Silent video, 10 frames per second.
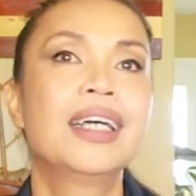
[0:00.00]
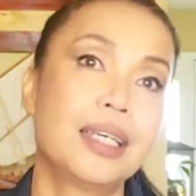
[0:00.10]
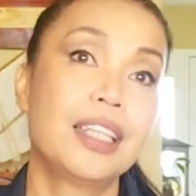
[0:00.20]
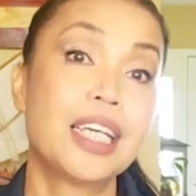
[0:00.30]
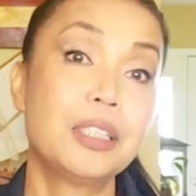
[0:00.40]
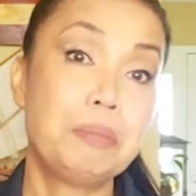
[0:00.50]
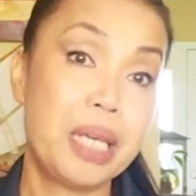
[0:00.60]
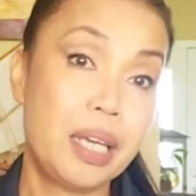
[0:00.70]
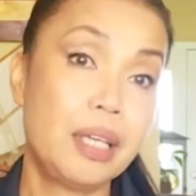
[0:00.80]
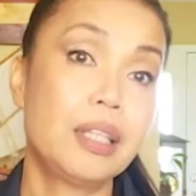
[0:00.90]
It doesn't
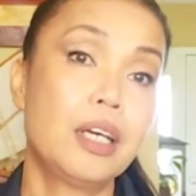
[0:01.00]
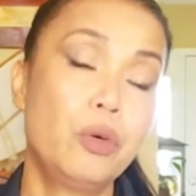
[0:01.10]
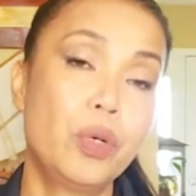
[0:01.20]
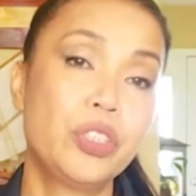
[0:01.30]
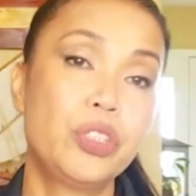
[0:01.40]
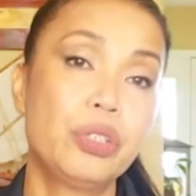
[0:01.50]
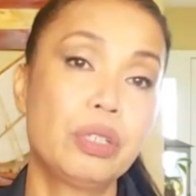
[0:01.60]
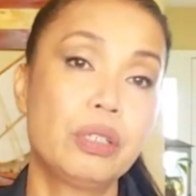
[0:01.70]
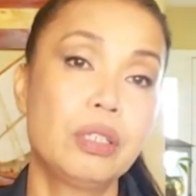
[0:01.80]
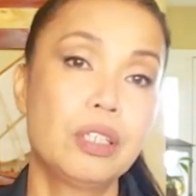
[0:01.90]
mean that what
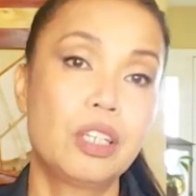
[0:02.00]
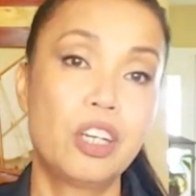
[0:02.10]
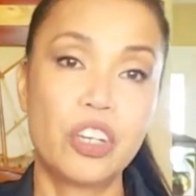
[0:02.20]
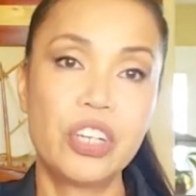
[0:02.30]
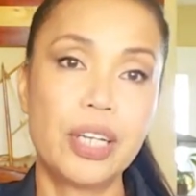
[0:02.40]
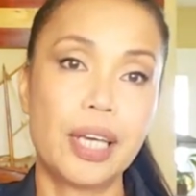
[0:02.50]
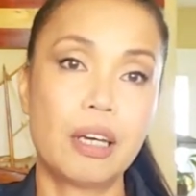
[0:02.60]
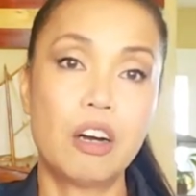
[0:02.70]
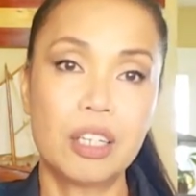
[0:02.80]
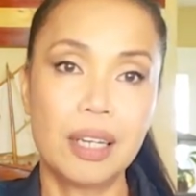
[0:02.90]
you're learning
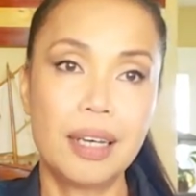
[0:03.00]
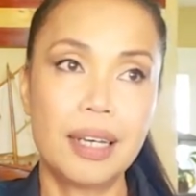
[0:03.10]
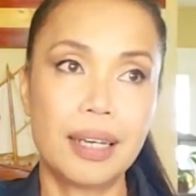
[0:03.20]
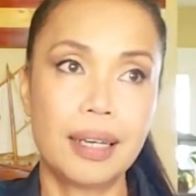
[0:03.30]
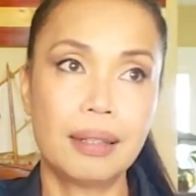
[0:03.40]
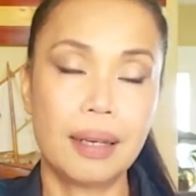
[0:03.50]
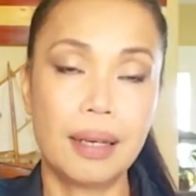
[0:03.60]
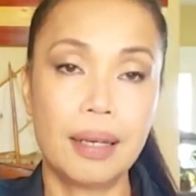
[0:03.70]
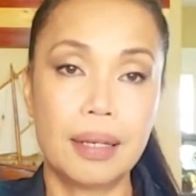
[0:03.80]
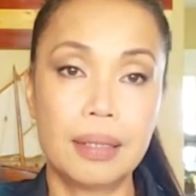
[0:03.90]
online
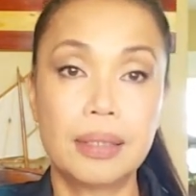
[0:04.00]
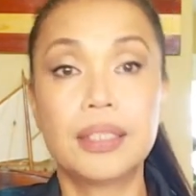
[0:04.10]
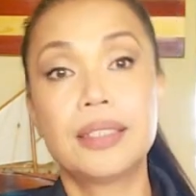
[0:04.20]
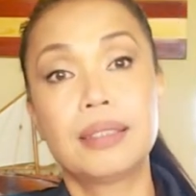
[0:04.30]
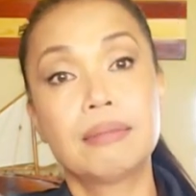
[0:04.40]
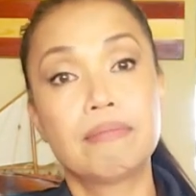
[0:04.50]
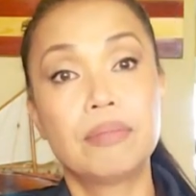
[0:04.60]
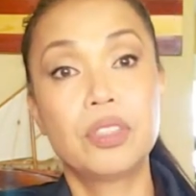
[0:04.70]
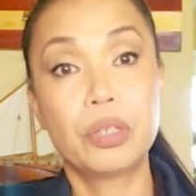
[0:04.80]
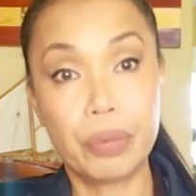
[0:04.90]
is
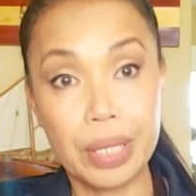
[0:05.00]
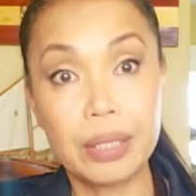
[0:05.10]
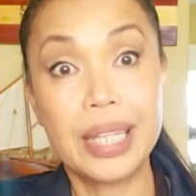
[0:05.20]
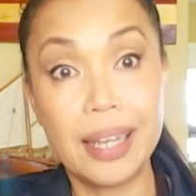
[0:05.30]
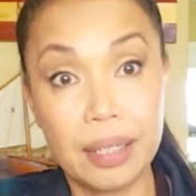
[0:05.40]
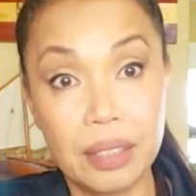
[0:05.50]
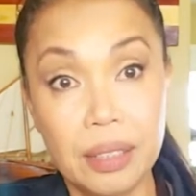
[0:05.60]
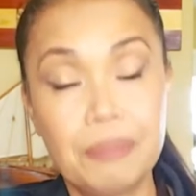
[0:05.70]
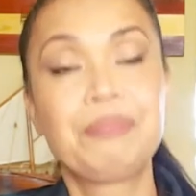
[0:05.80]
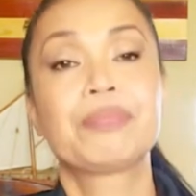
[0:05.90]
the real deal.
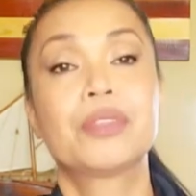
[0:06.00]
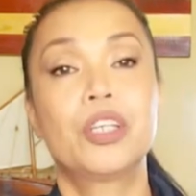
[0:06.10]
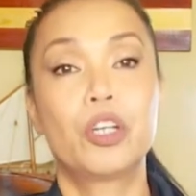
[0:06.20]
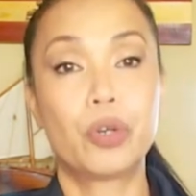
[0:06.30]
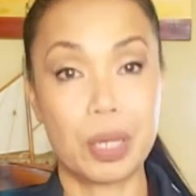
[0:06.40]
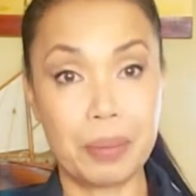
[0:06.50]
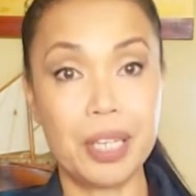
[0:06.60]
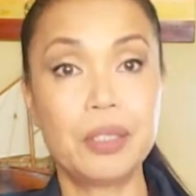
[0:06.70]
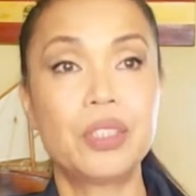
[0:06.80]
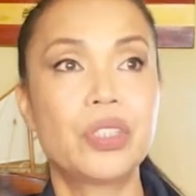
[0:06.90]
You know what I
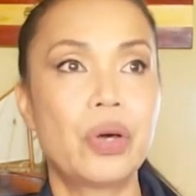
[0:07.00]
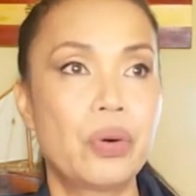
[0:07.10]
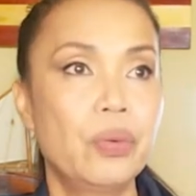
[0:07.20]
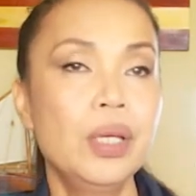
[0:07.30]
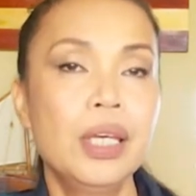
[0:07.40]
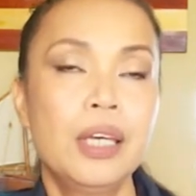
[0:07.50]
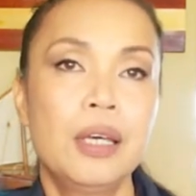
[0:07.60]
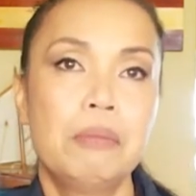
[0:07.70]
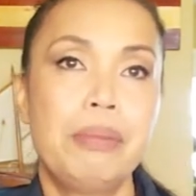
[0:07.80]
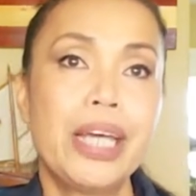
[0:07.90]
mean? So
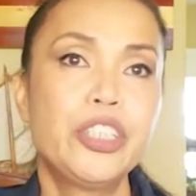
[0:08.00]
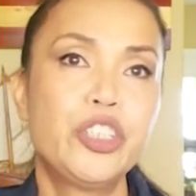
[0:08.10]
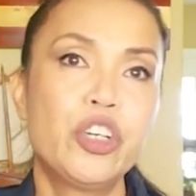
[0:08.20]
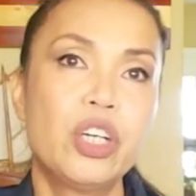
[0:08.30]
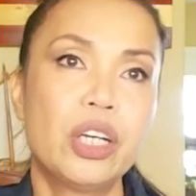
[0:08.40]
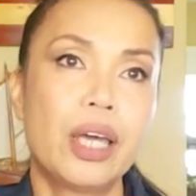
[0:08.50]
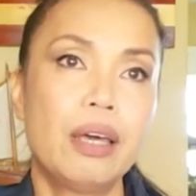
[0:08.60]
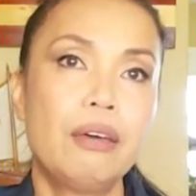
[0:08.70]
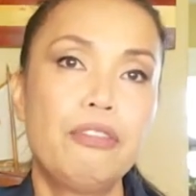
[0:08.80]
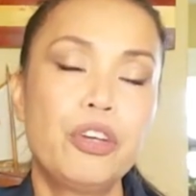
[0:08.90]
make sure
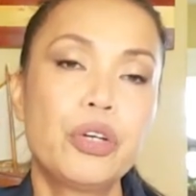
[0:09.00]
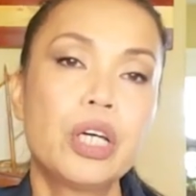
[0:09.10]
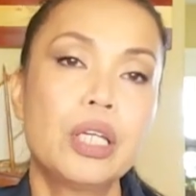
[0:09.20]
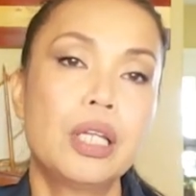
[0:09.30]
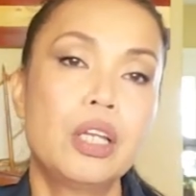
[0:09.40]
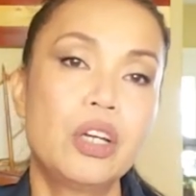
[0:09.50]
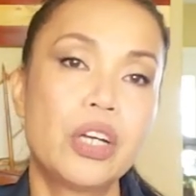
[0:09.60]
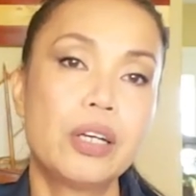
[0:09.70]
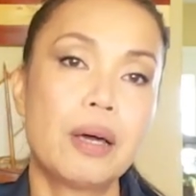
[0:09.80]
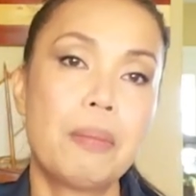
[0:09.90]
if you're gonna
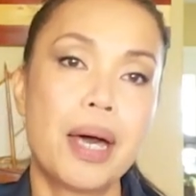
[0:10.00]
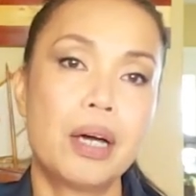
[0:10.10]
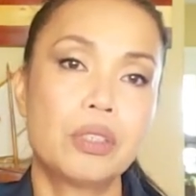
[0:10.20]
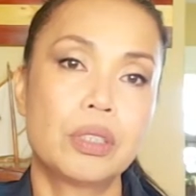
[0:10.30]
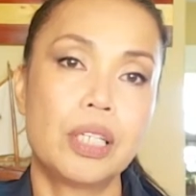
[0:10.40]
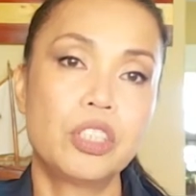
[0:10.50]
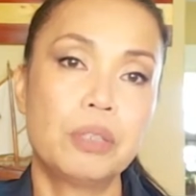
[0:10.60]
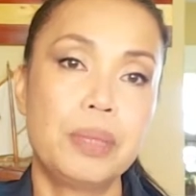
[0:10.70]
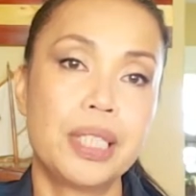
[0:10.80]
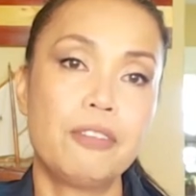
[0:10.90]
learn about
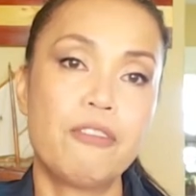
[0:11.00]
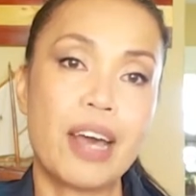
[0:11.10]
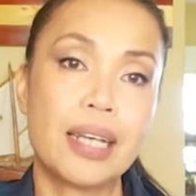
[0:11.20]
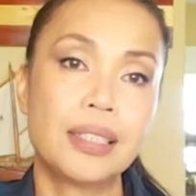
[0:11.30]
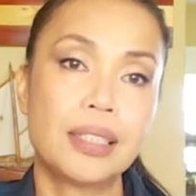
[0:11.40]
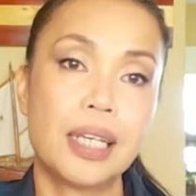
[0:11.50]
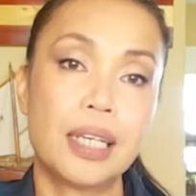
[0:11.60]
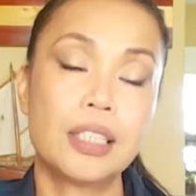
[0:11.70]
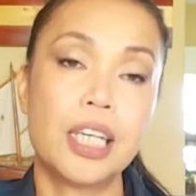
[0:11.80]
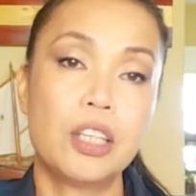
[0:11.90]
intermittent fasting
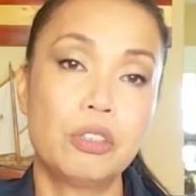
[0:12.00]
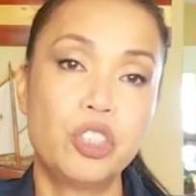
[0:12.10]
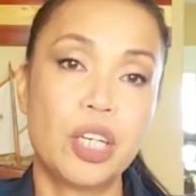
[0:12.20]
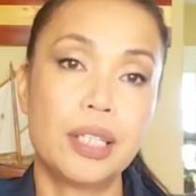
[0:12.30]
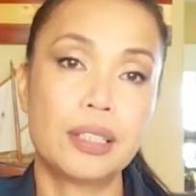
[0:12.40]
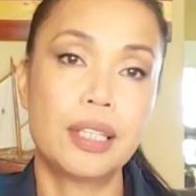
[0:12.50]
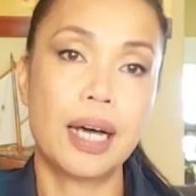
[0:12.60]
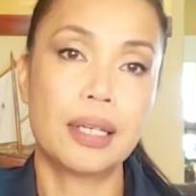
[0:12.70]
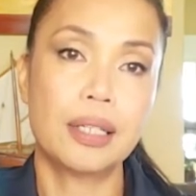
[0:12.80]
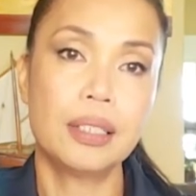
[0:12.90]
and ketogenic
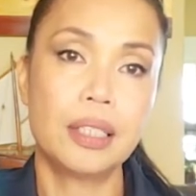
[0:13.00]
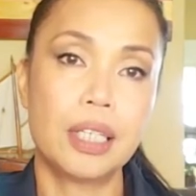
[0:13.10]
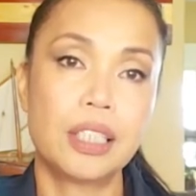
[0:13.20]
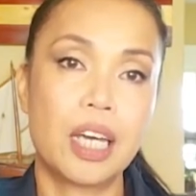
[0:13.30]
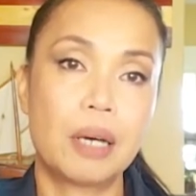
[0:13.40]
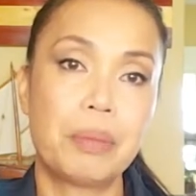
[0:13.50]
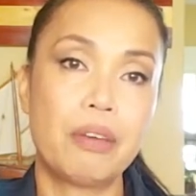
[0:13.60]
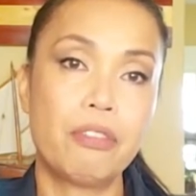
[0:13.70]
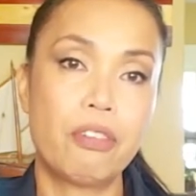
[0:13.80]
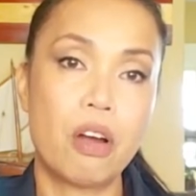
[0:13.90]
diet, it's coming
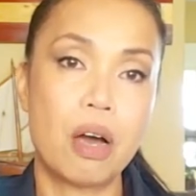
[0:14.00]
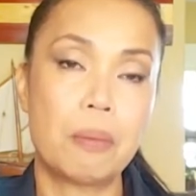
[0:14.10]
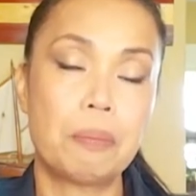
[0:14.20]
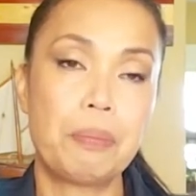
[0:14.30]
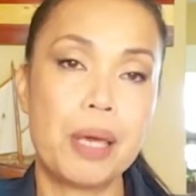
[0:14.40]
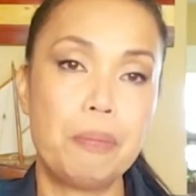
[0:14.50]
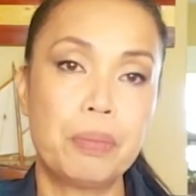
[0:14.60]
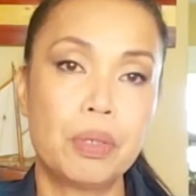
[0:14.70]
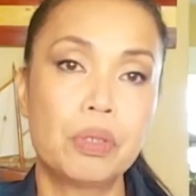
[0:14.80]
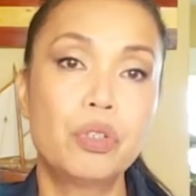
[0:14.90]
from
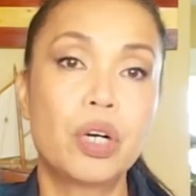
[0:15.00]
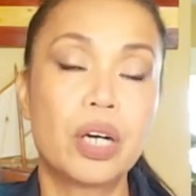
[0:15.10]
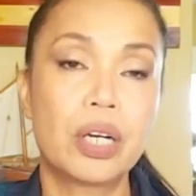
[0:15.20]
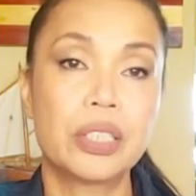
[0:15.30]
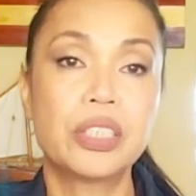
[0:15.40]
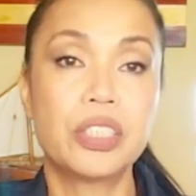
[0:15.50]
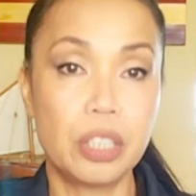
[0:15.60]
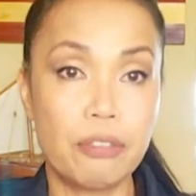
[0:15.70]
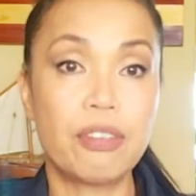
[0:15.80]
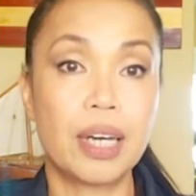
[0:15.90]
people who are
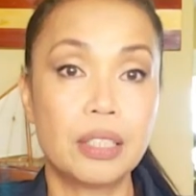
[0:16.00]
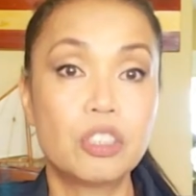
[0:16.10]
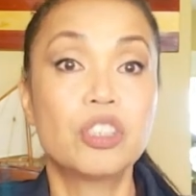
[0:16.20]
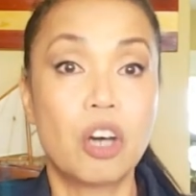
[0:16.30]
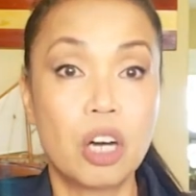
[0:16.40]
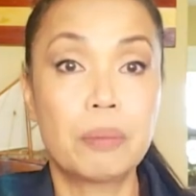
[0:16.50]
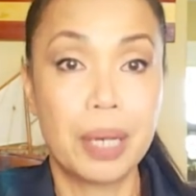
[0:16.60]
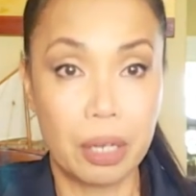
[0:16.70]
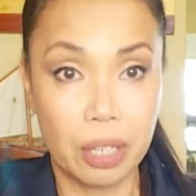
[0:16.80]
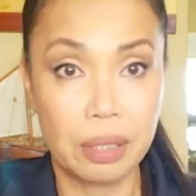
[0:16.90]
certified to talk
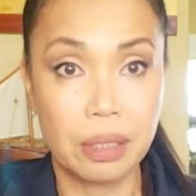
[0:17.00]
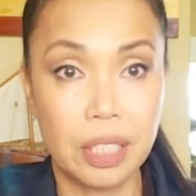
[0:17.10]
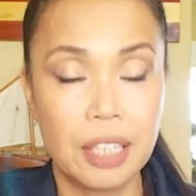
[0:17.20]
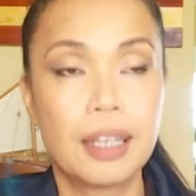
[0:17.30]
about it.